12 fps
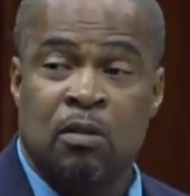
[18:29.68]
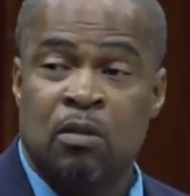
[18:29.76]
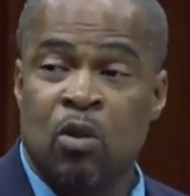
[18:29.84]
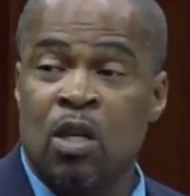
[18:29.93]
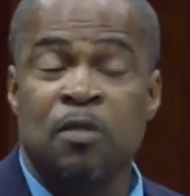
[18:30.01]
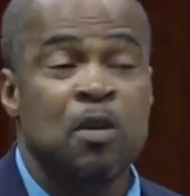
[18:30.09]

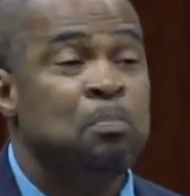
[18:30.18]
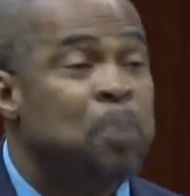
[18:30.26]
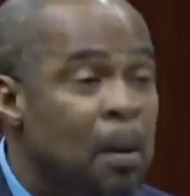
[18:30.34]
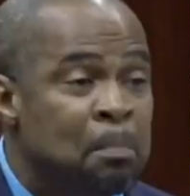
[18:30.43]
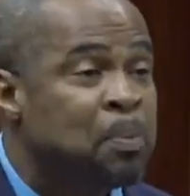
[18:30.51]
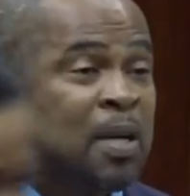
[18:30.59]
Not even
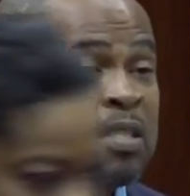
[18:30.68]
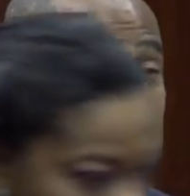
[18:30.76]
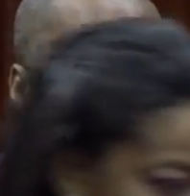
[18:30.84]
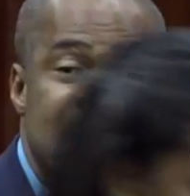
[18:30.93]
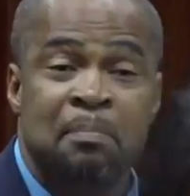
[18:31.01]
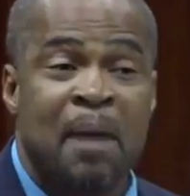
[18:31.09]
Pampers they
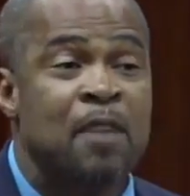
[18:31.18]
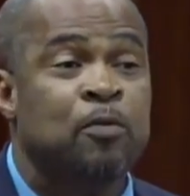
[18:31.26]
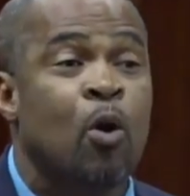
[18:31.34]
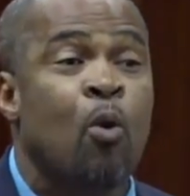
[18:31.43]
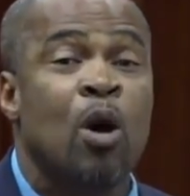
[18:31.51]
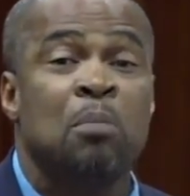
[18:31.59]
can buy
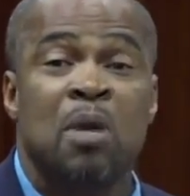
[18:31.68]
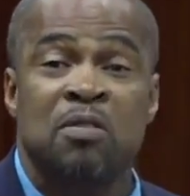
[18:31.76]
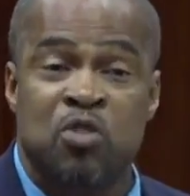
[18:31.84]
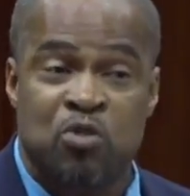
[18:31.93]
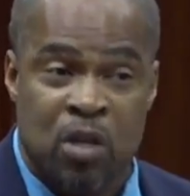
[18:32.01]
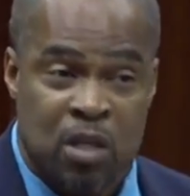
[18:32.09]
for 1 month
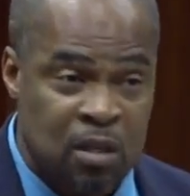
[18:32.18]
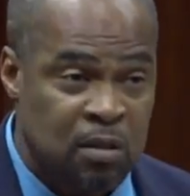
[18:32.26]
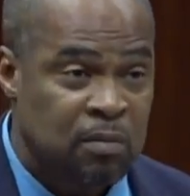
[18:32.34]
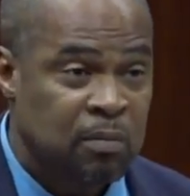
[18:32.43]
straight.